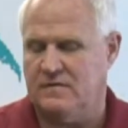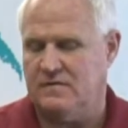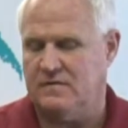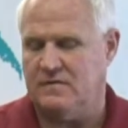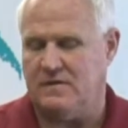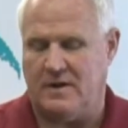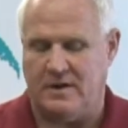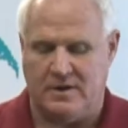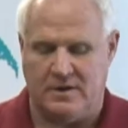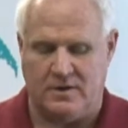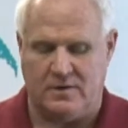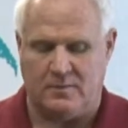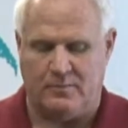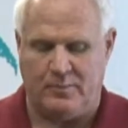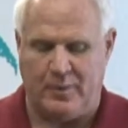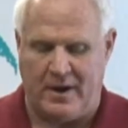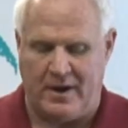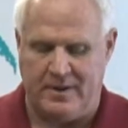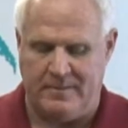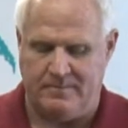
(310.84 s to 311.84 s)
take your
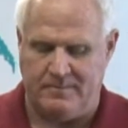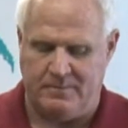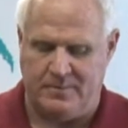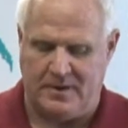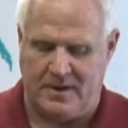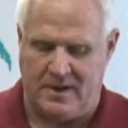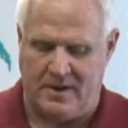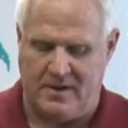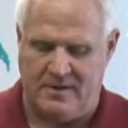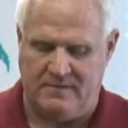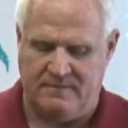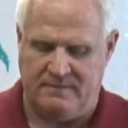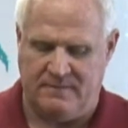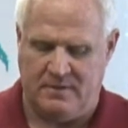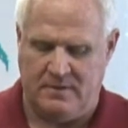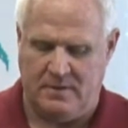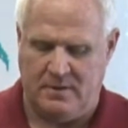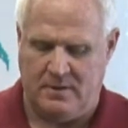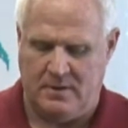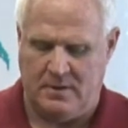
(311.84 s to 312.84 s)
pipe knife
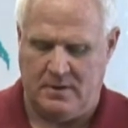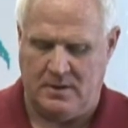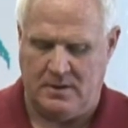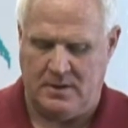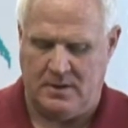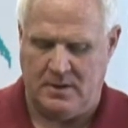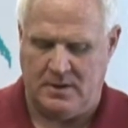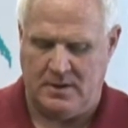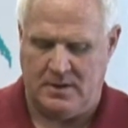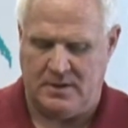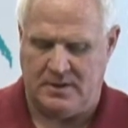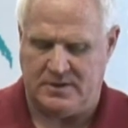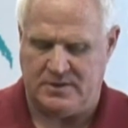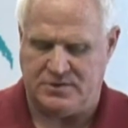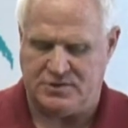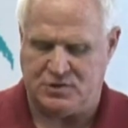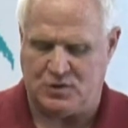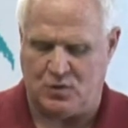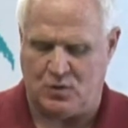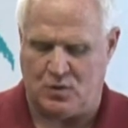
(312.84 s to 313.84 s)

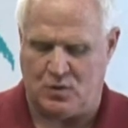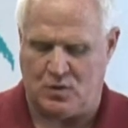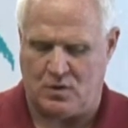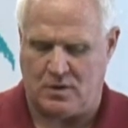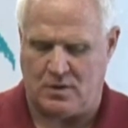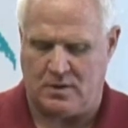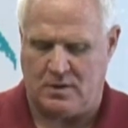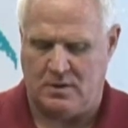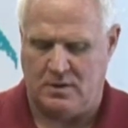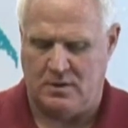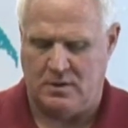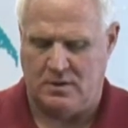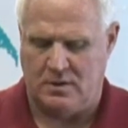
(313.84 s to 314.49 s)
and score